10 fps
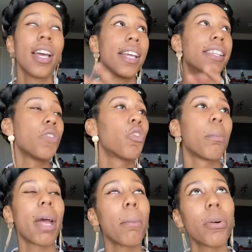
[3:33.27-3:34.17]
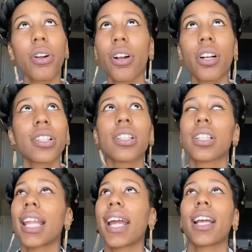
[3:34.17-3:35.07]
Then remember,
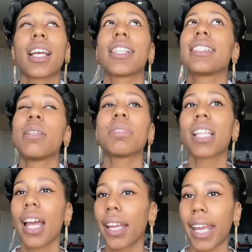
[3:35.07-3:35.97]
like, it seems like